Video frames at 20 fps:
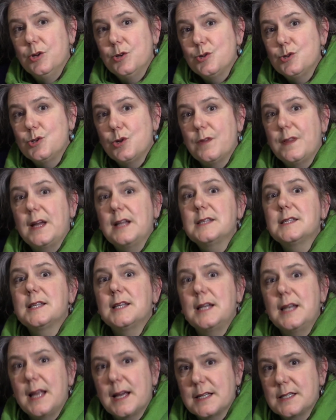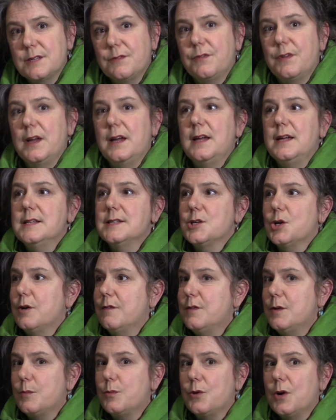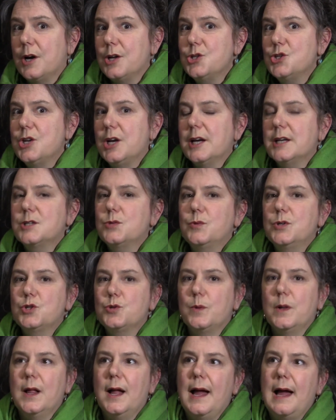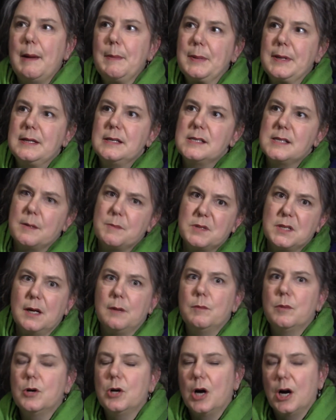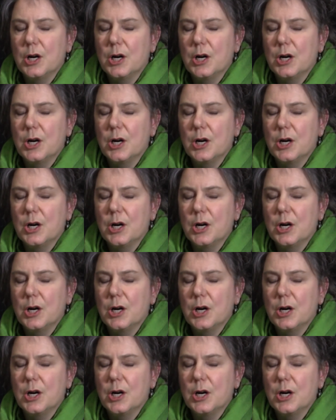So that's the next phase of the project, which will happen September,